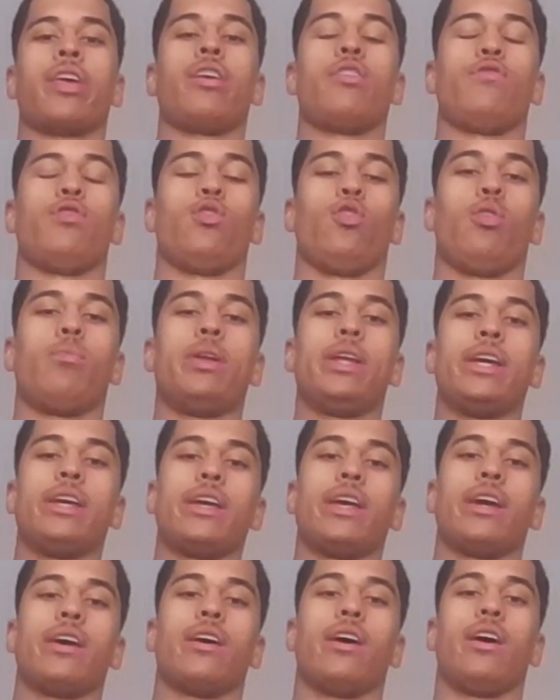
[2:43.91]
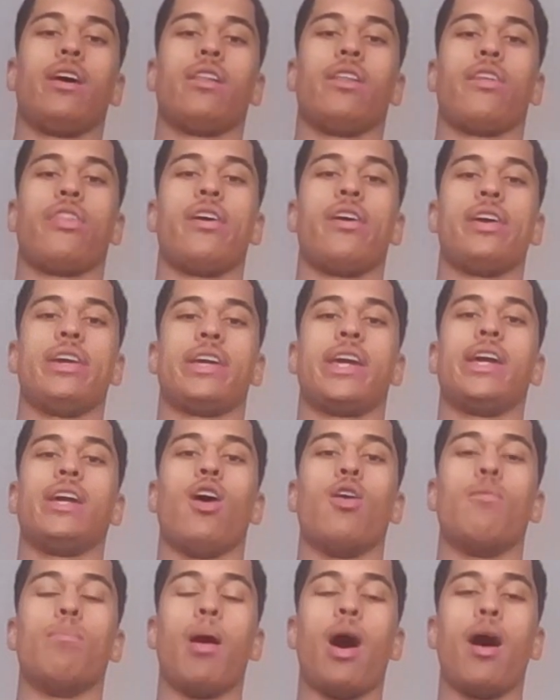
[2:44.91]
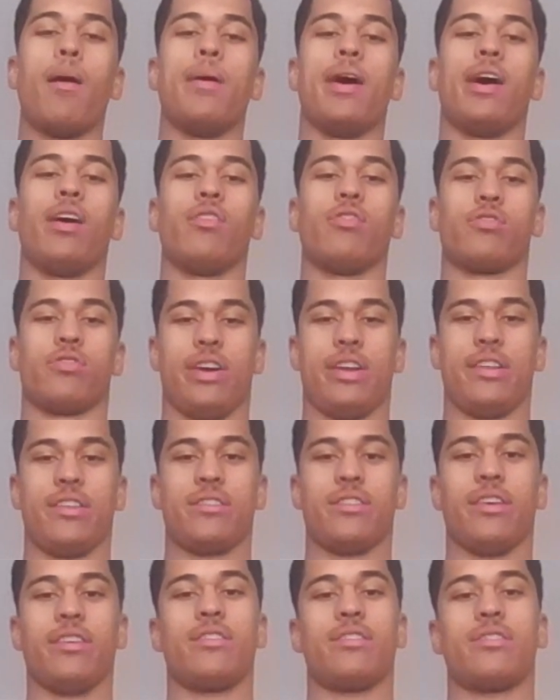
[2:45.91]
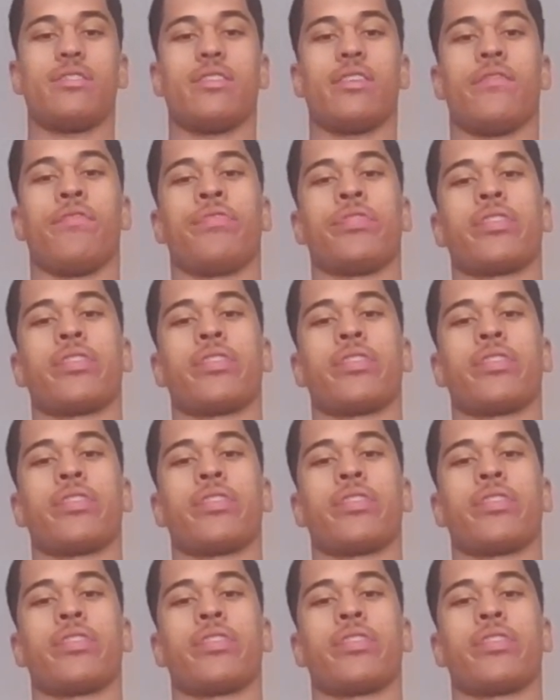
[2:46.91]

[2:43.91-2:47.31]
If you normally curl a 30-kilo barbell, for instance,